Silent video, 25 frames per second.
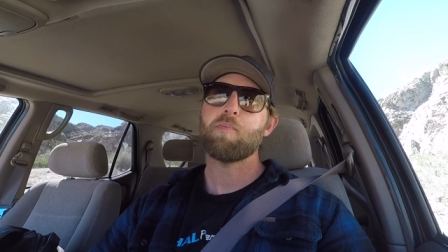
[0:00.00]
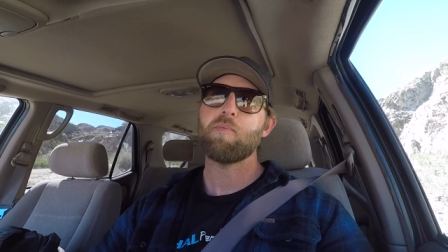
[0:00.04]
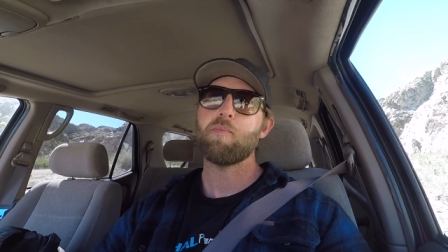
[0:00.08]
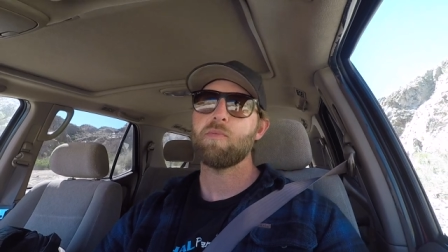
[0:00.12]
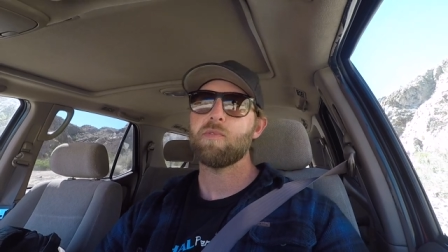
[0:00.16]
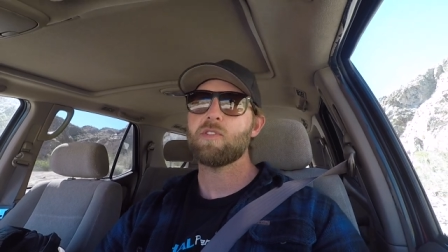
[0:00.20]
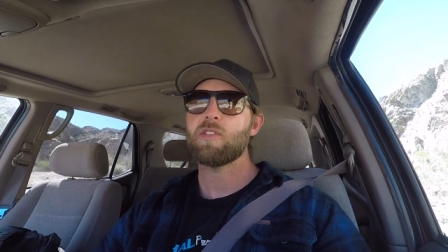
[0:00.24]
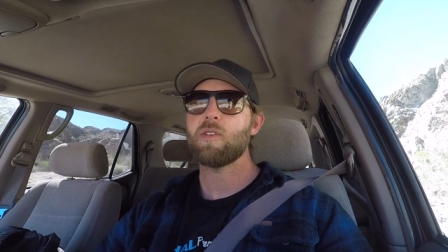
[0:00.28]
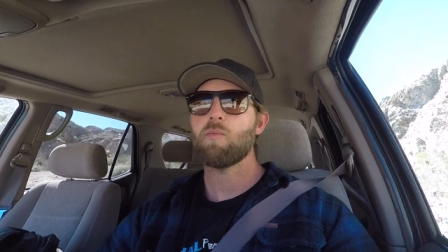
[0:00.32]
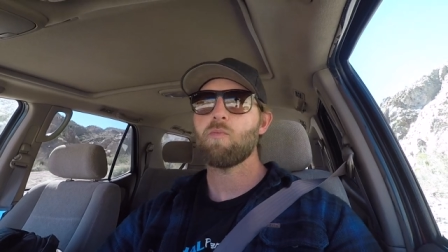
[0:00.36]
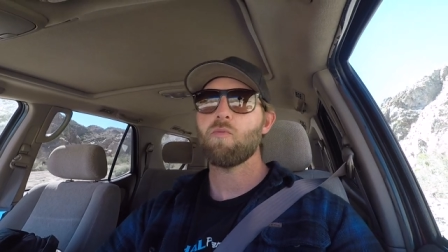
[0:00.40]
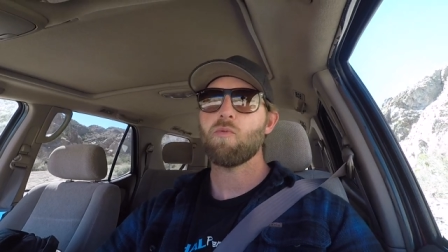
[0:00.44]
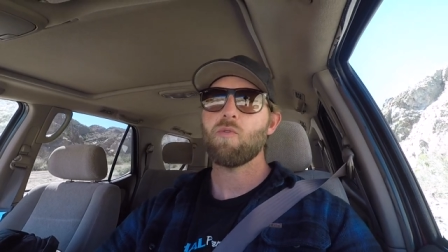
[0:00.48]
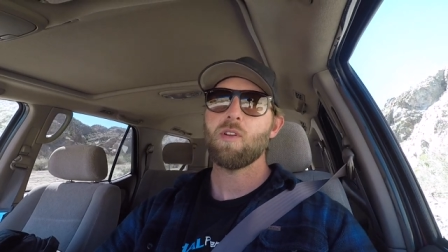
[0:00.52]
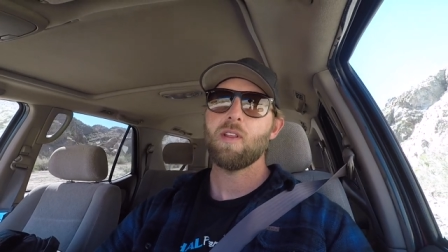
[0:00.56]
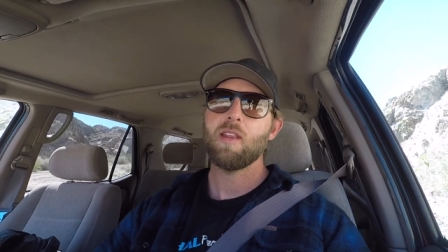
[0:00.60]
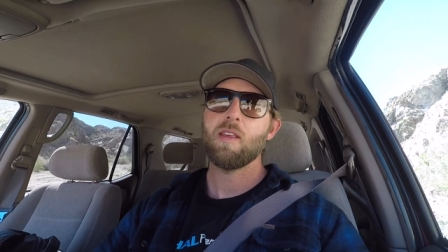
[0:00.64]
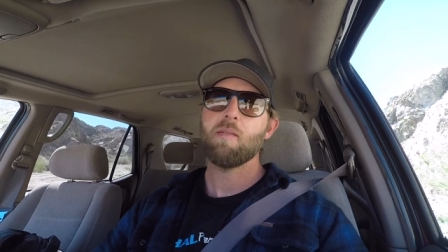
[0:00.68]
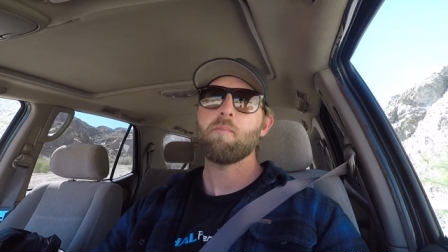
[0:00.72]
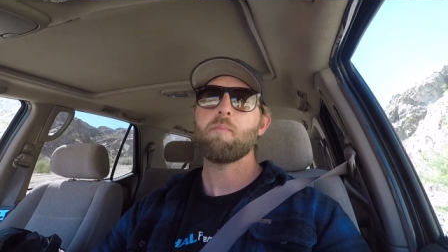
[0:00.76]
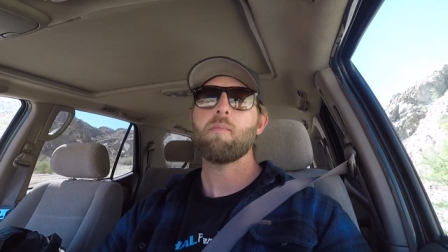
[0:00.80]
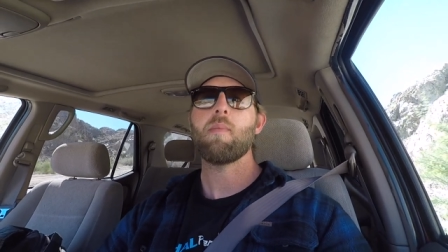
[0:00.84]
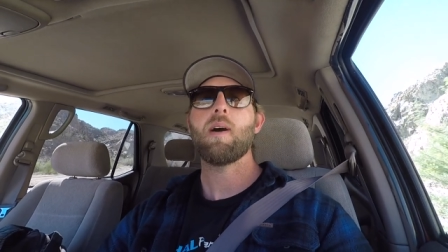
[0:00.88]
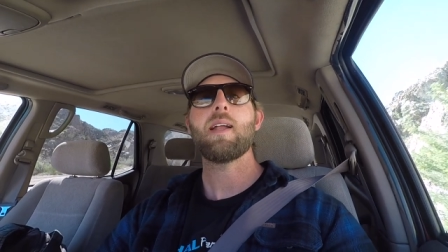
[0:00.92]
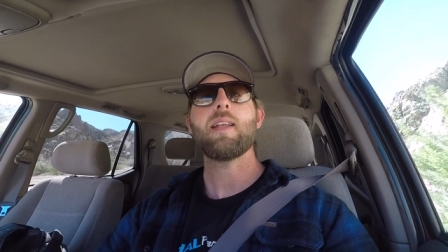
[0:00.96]
some really
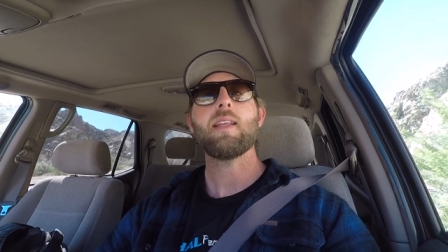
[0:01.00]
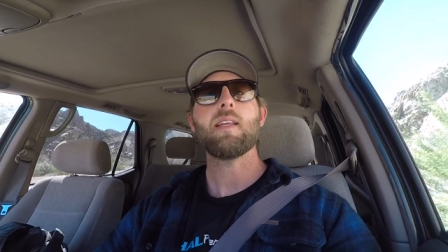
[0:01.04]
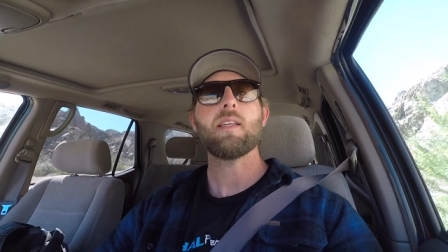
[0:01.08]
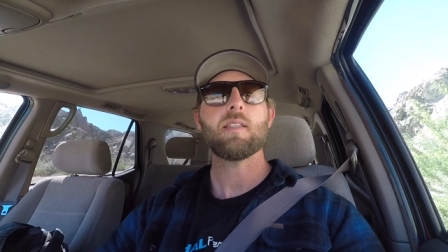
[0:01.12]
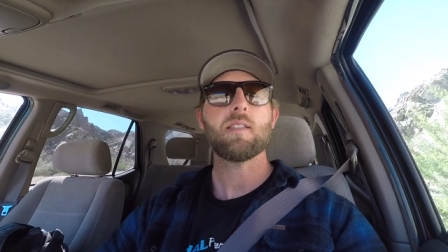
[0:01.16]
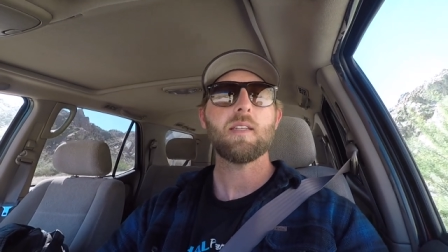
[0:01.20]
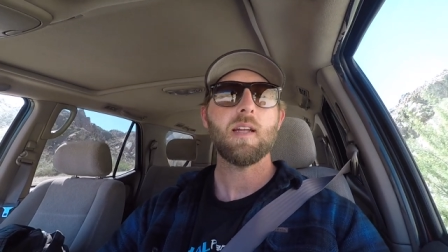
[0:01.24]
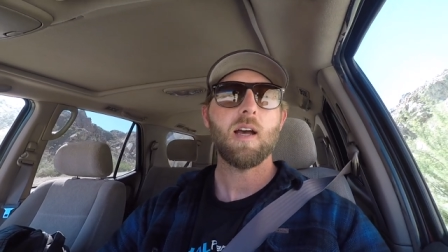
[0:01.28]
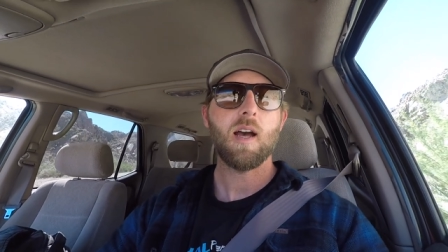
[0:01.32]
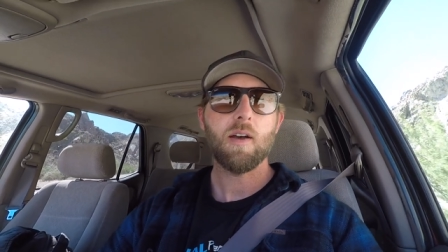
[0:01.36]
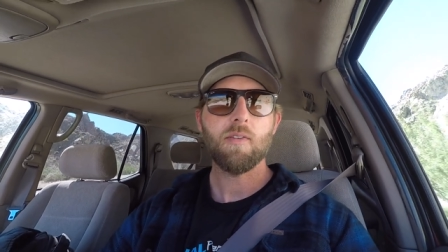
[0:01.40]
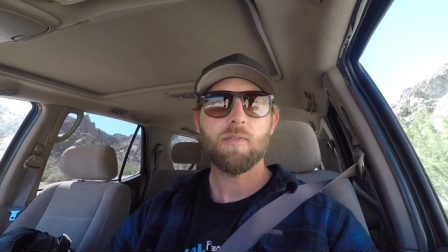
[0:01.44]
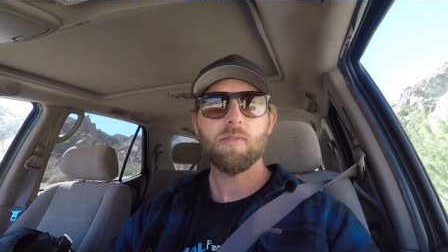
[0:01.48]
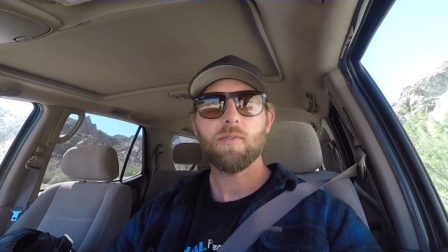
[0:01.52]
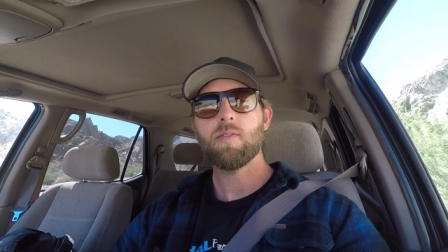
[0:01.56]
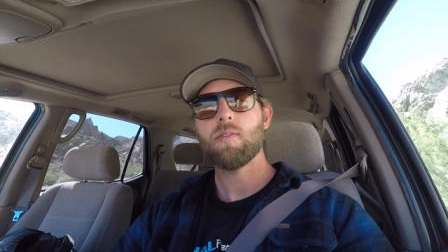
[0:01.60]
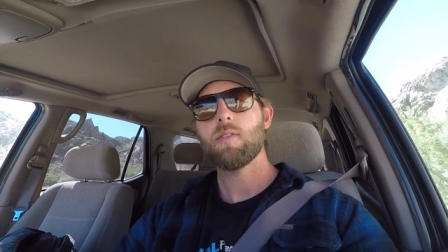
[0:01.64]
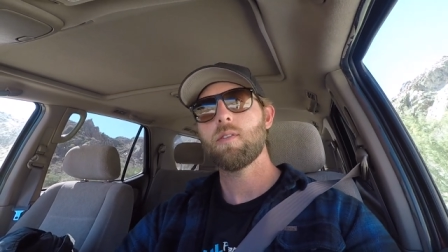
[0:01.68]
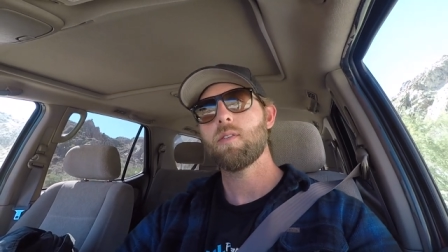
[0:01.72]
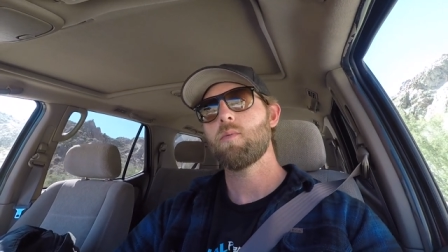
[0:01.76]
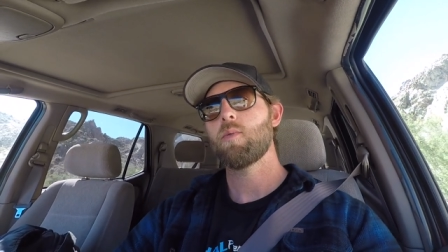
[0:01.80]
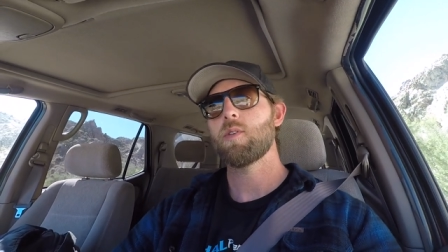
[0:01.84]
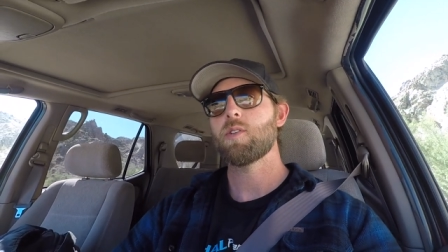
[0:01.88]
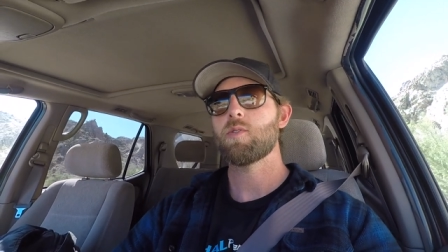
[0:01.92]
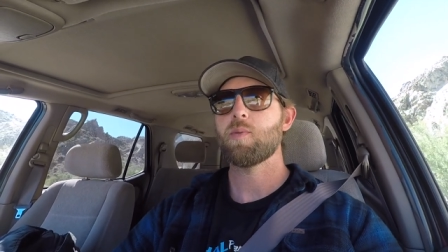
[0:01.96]
muddy stuff,
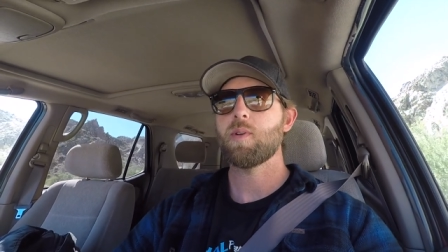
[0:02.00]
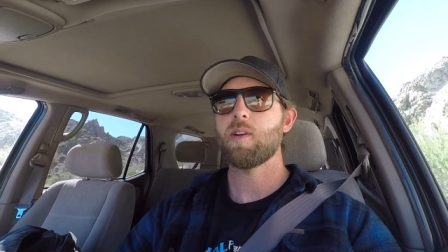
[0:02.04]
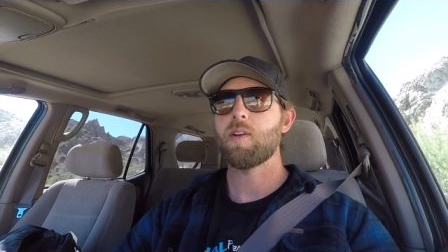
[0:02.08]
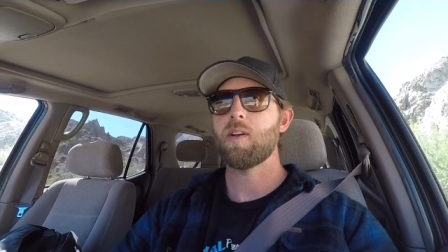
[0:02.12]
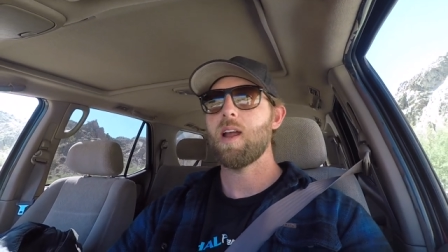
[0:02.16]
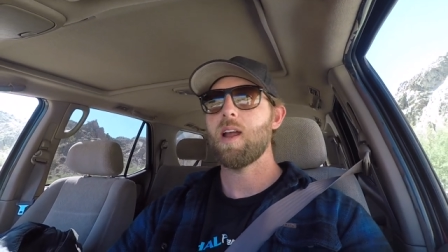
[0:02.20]
which we don't